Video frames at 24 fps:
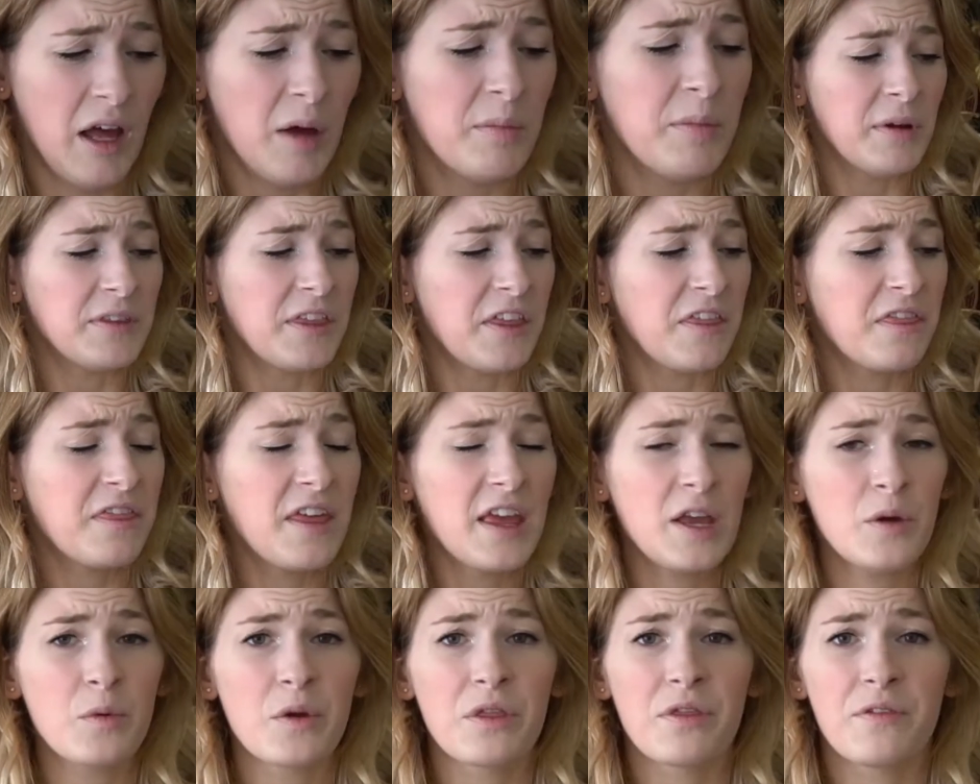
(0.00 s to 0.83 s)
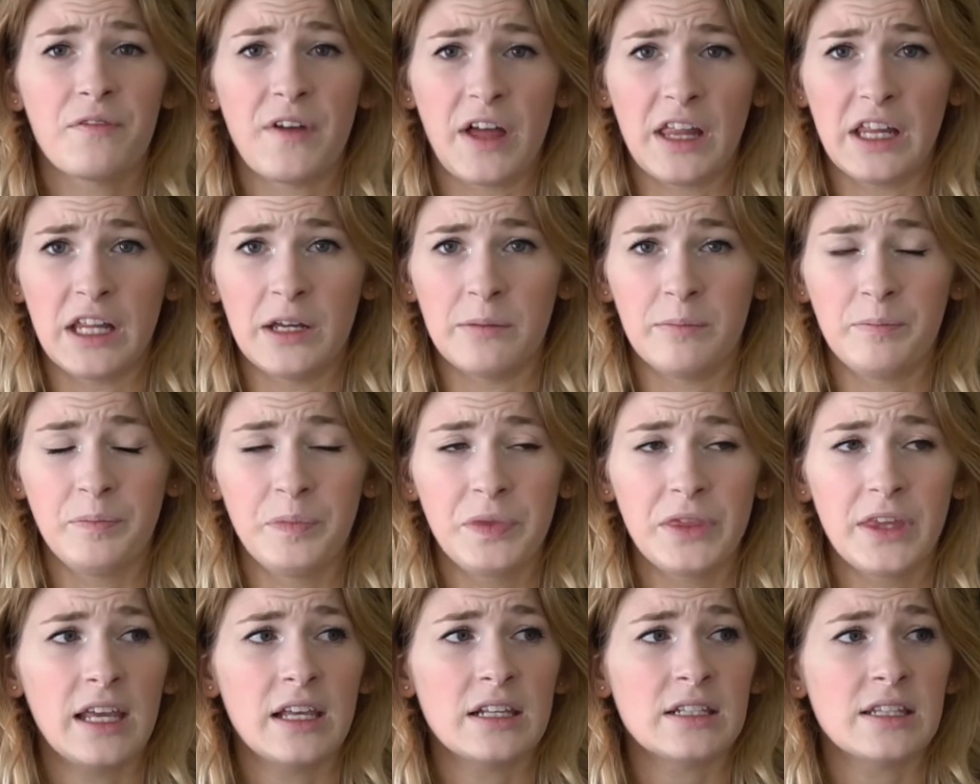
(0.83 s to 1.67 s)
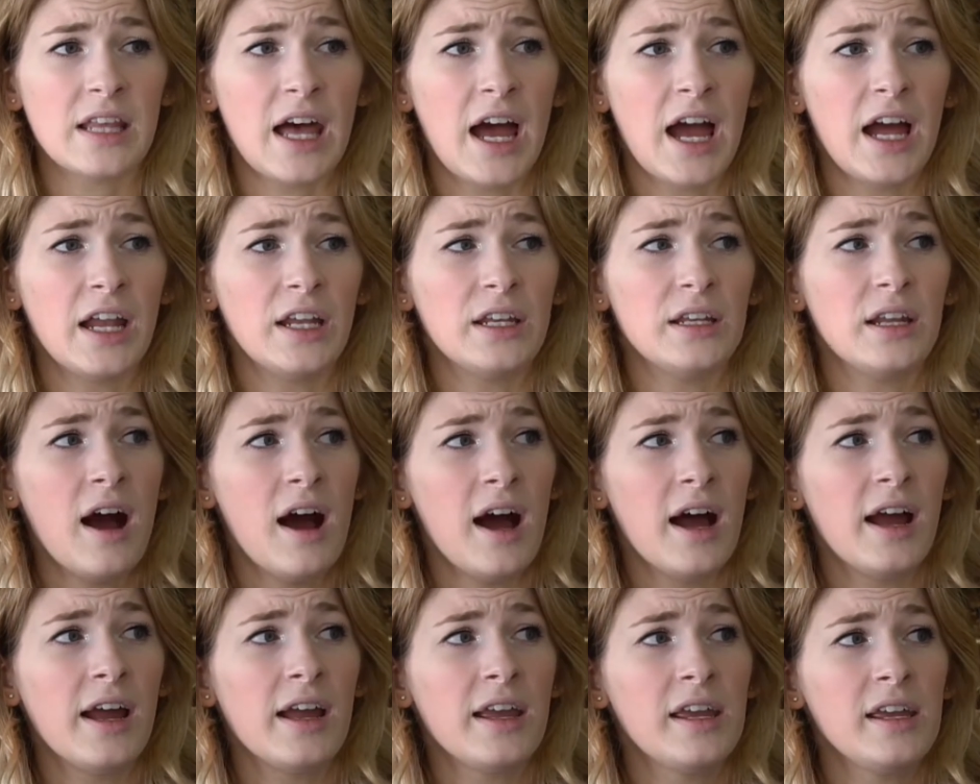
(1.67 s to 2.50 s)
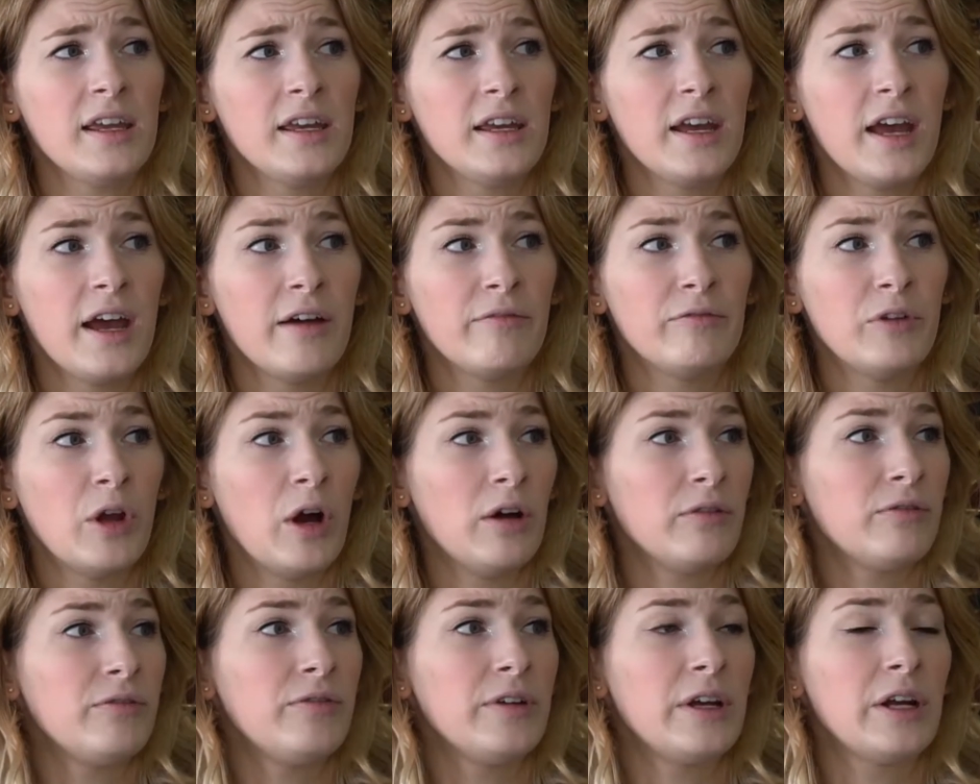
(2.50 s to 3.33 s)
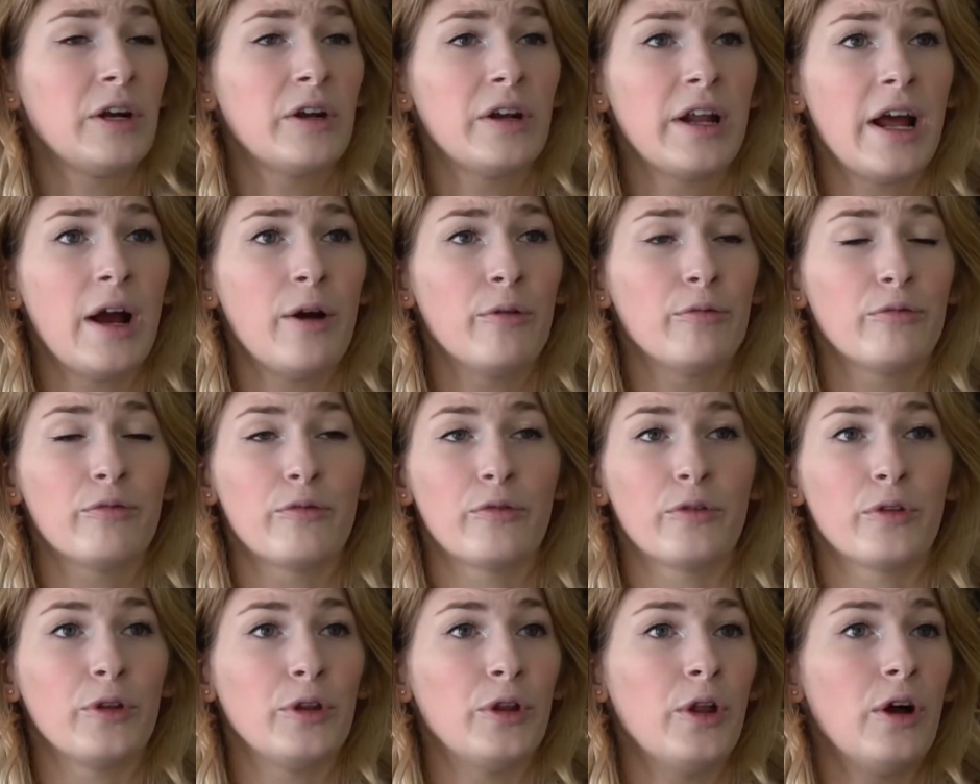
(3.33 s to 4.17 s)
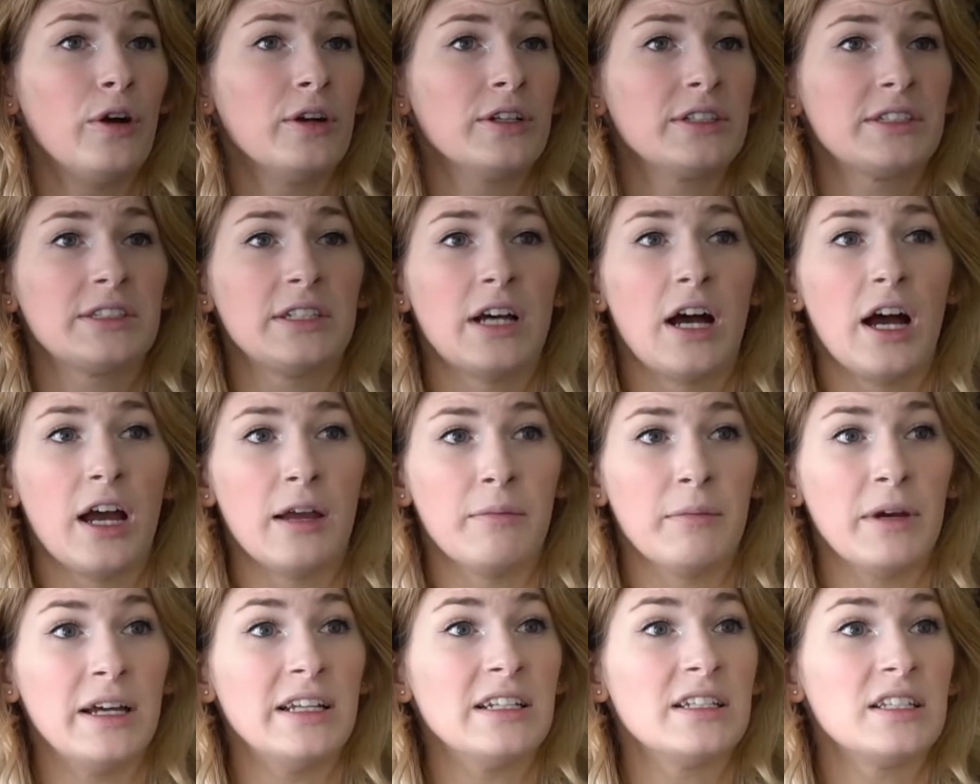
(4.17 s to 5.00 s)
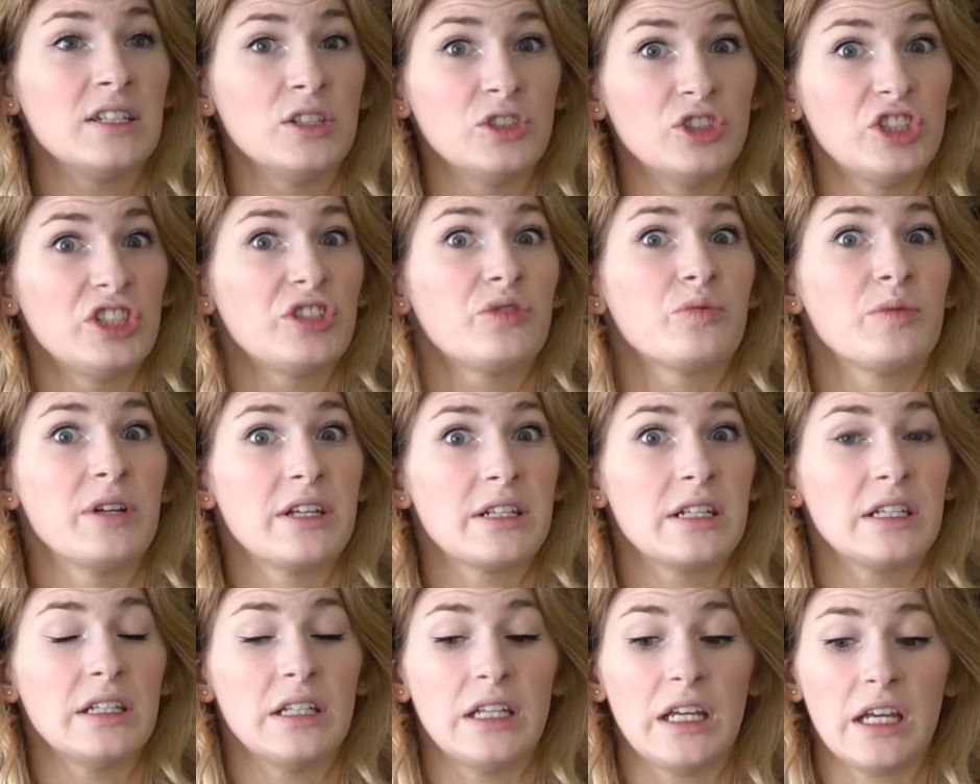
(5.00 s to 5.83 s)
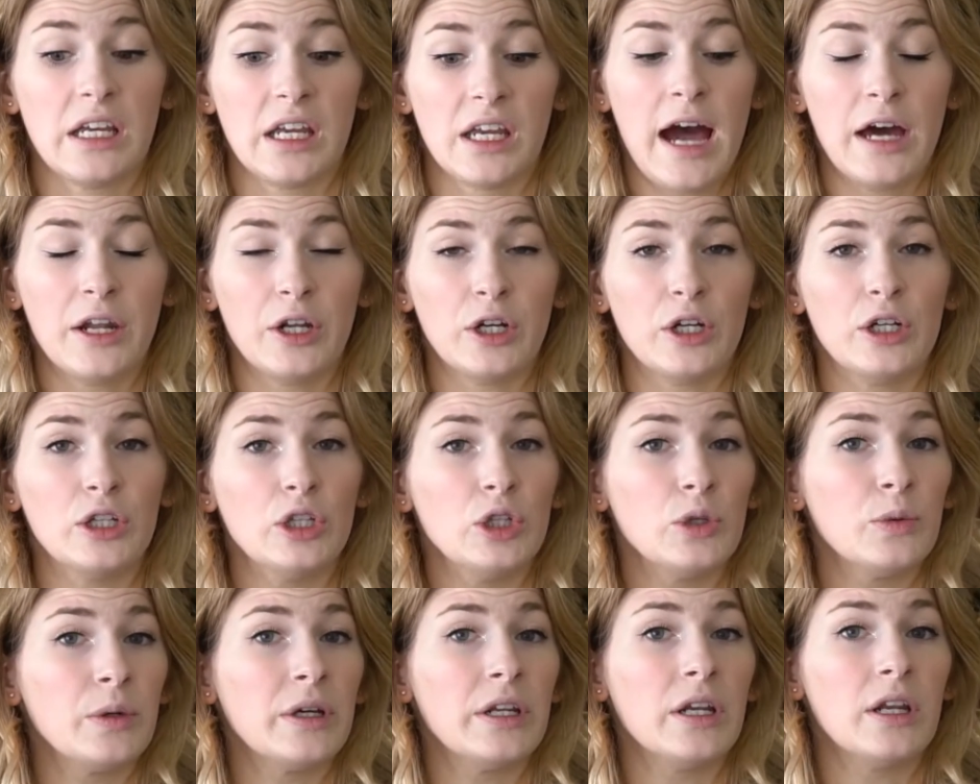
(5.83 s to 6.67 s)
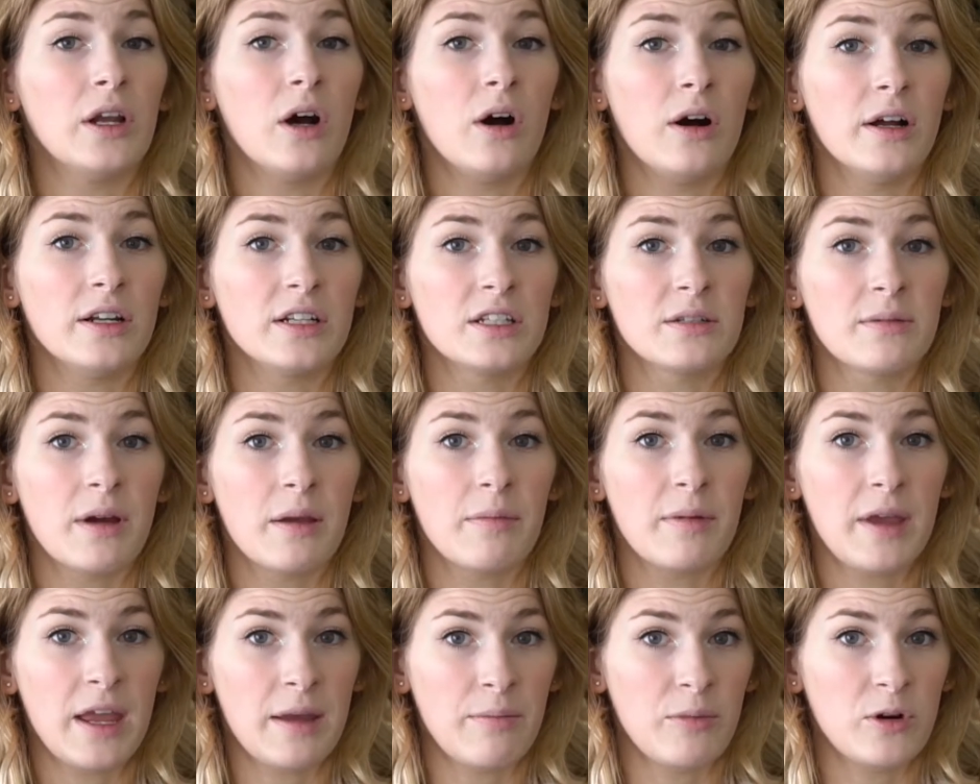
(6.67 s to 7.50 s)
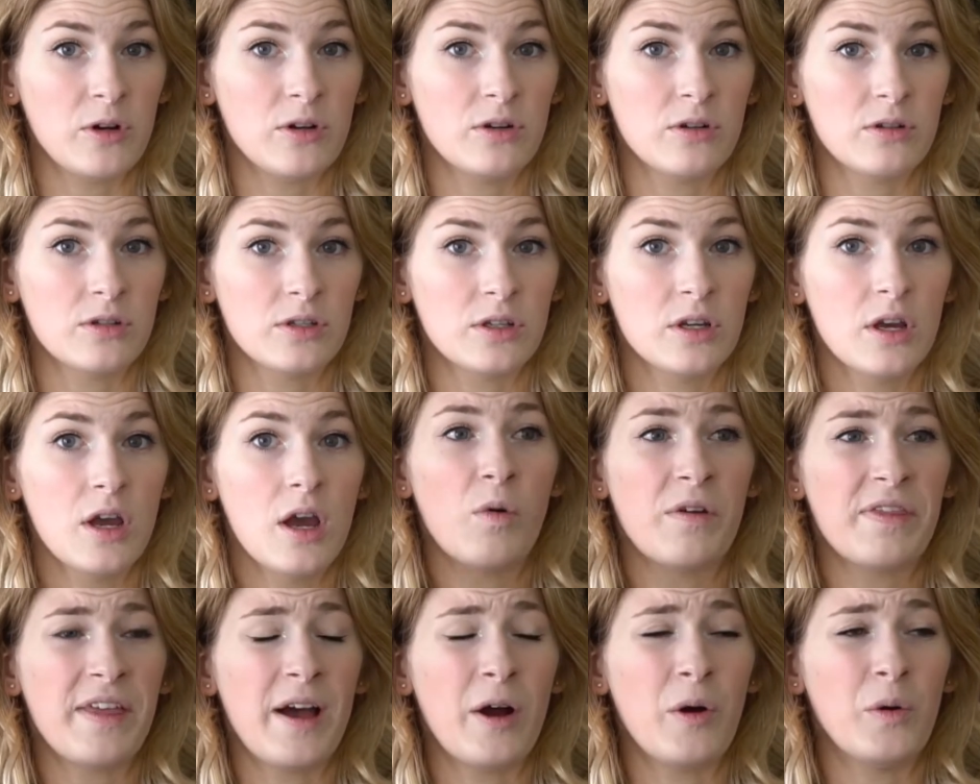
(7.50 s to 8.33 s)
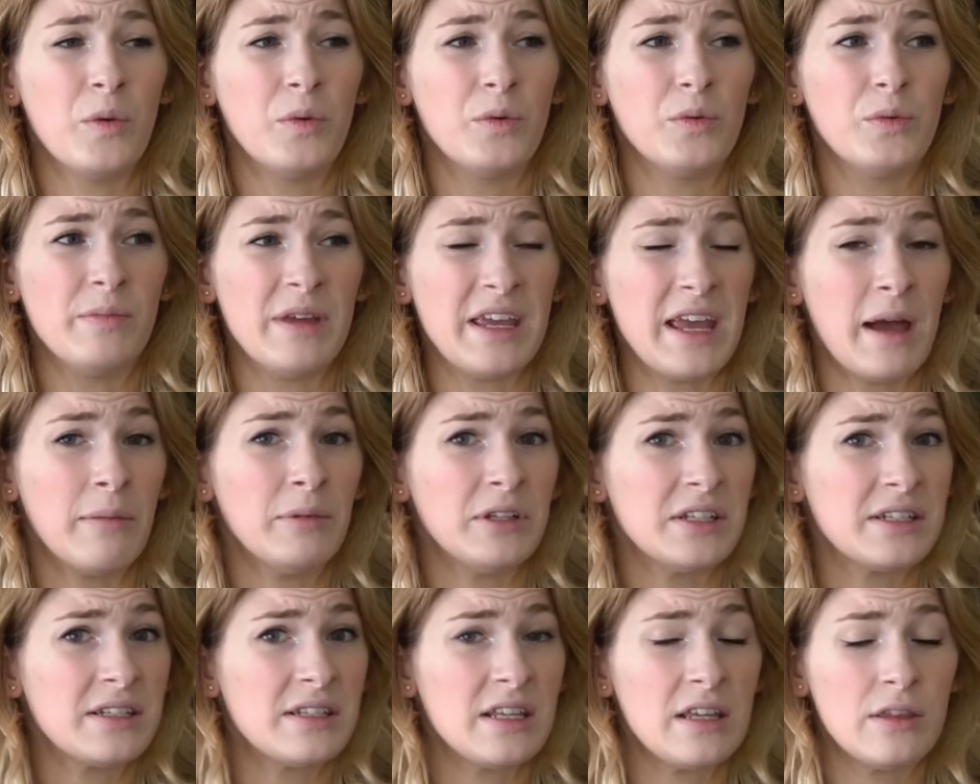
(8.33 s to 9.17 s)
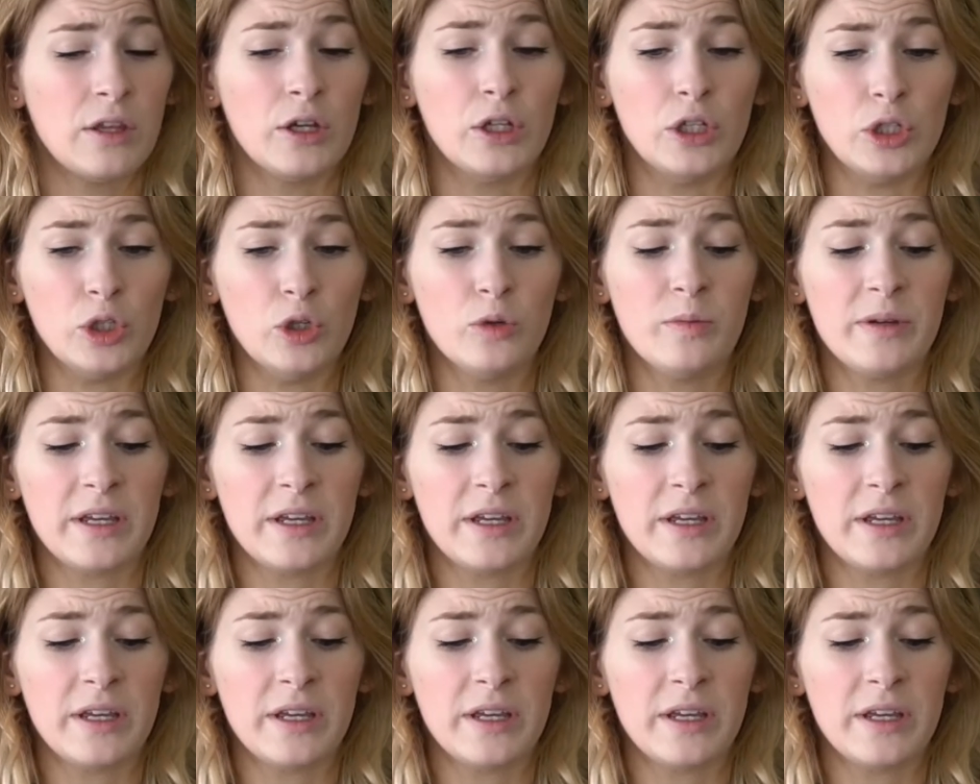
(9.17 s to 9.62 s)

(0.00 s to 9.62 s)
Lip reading: But the thing with vellum is that I have not figured out for the longest time until just recently how to glue it onto my papers without being able to see the glue,